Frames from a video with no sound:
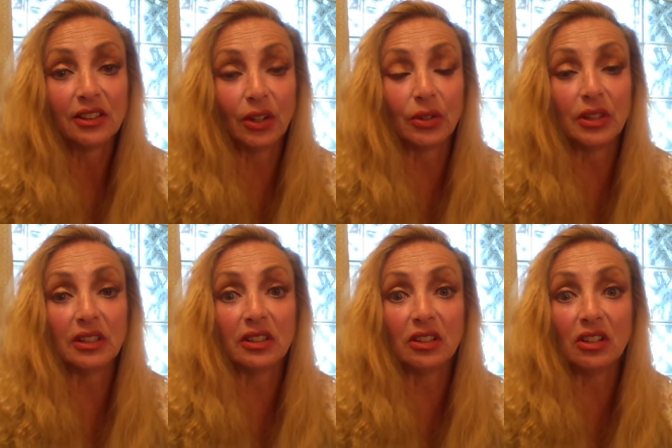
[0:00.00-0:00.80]
So
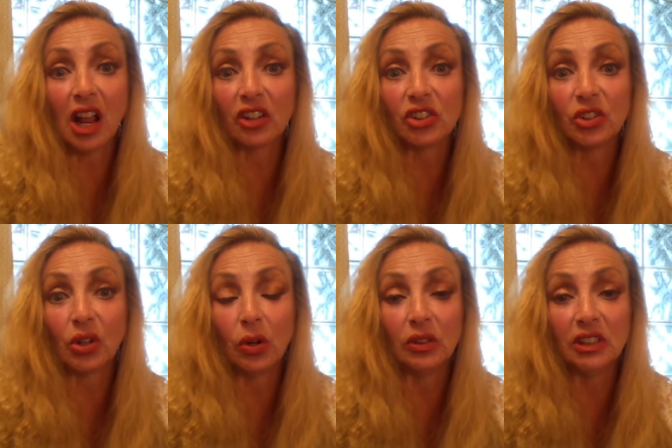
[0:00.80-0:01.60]
this international
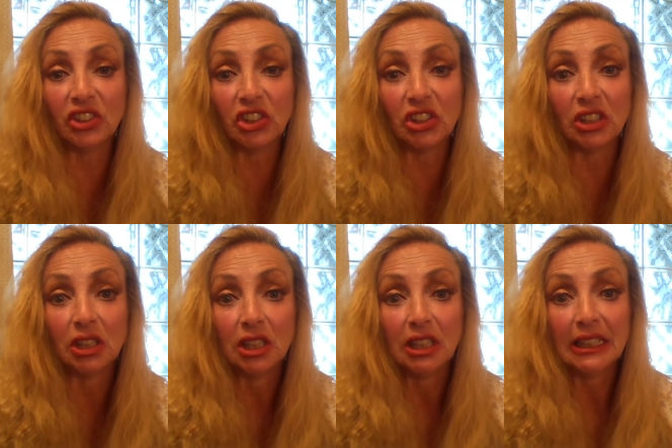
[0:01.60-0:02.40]
coalition
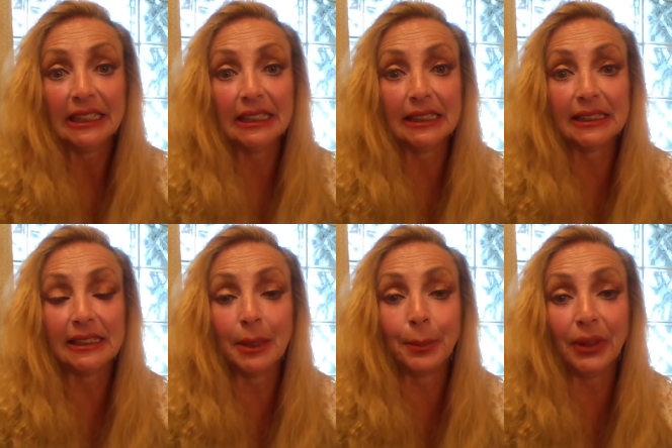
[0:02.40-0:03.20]
is
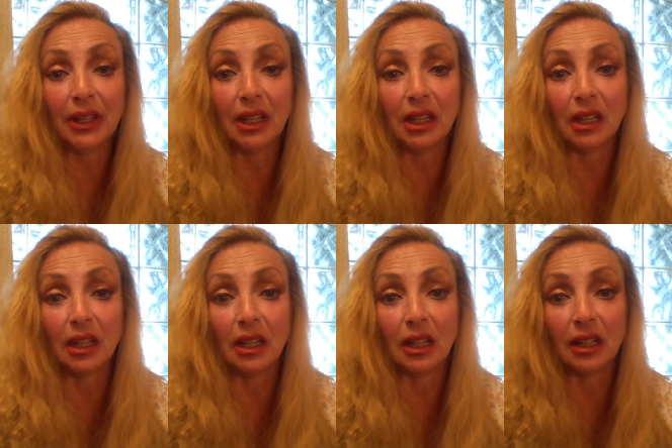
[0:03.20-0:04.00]
simply
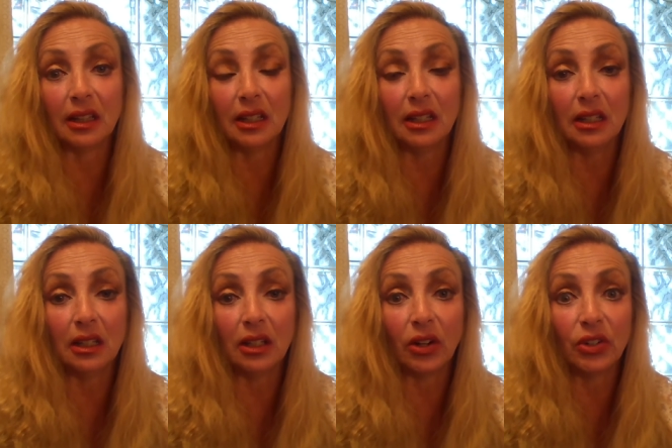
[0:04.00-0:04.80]

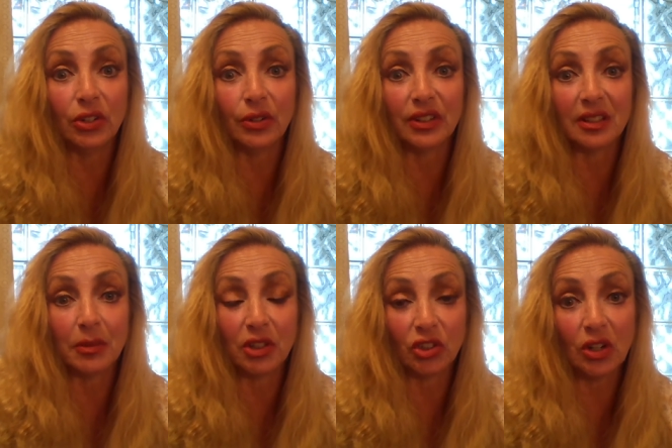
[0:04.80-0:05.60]
the current U S
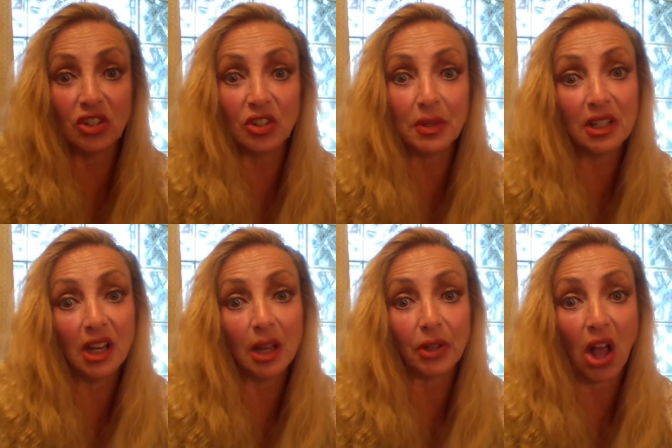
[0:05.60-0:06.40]
administration being
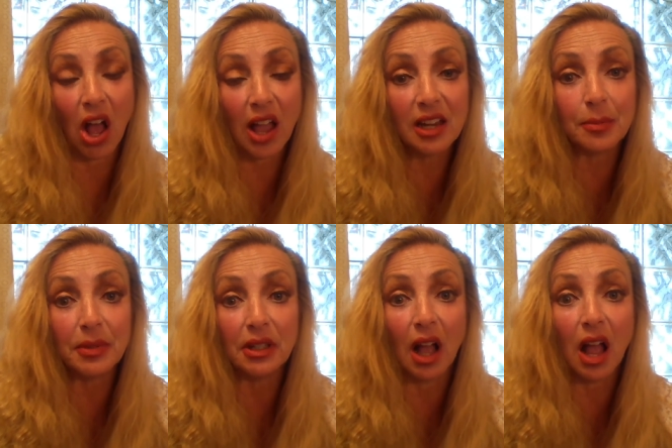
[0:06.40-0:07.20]
able to hide
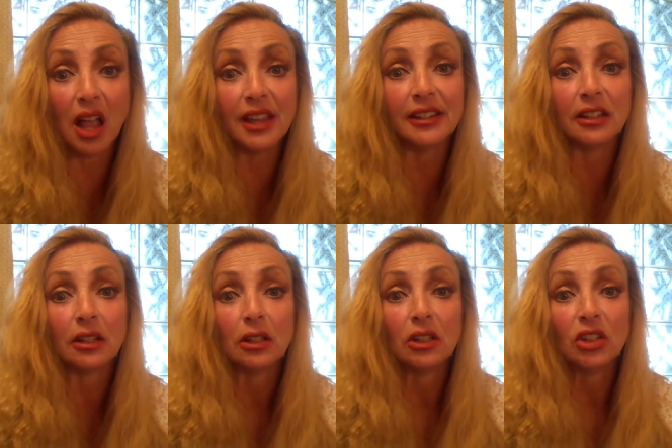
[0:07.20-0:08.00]
behind
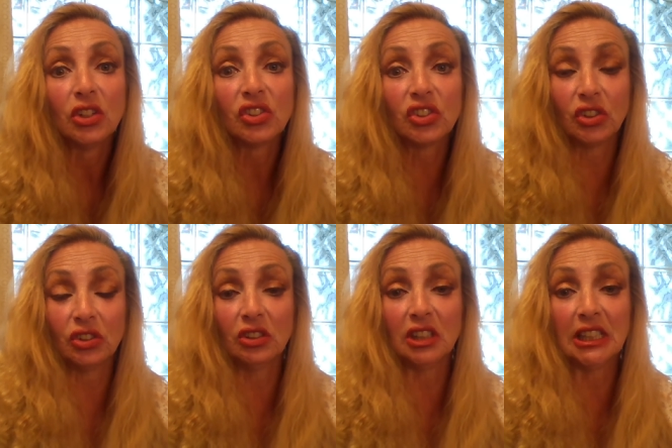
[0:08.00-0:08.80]

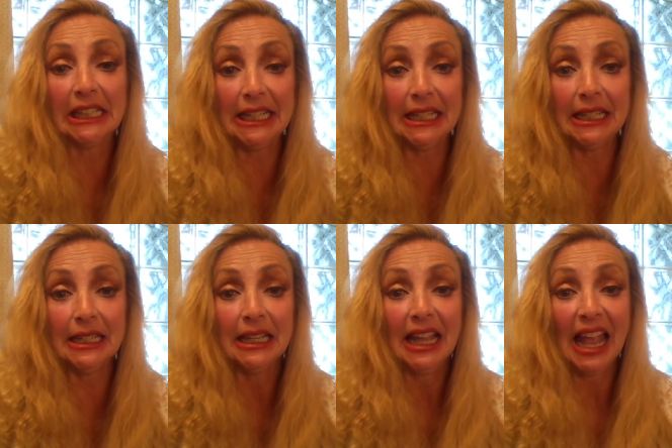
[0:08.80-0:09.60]
certain
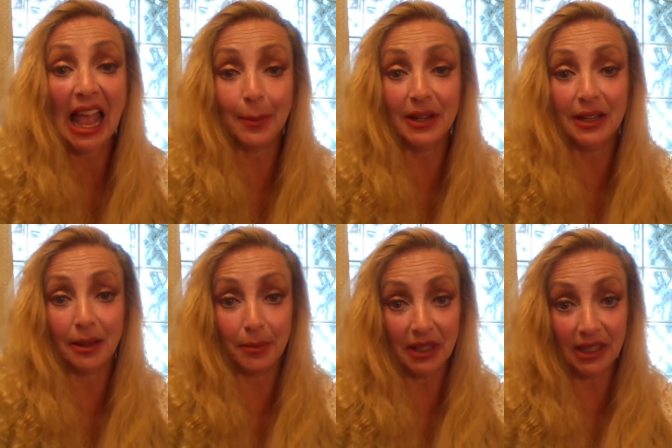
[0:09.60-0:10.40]
key, eminent,
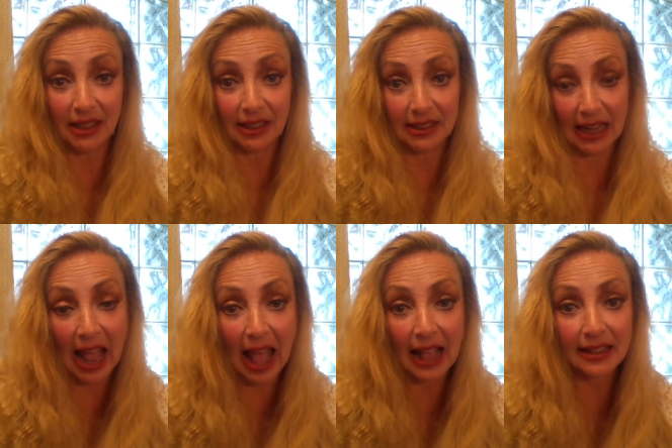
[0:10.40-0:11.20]
immediate
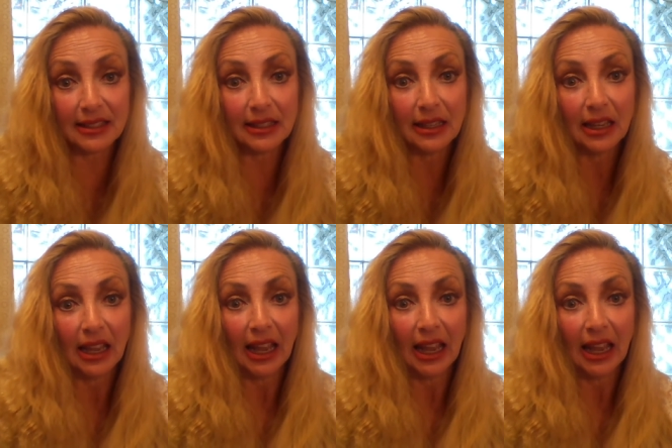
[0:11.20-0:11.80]
attacks.